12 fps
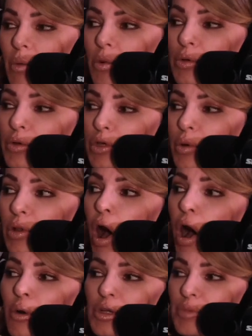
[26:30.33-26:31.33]
You will
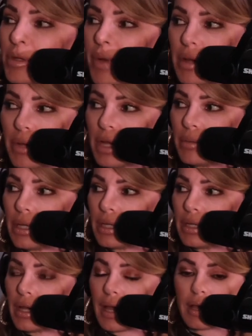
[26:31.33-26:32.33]
always be my baby.
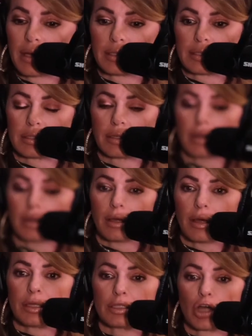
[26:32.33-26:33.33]
And
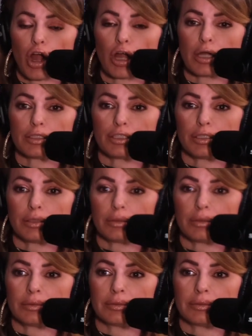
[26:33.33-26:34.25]
it's hard to,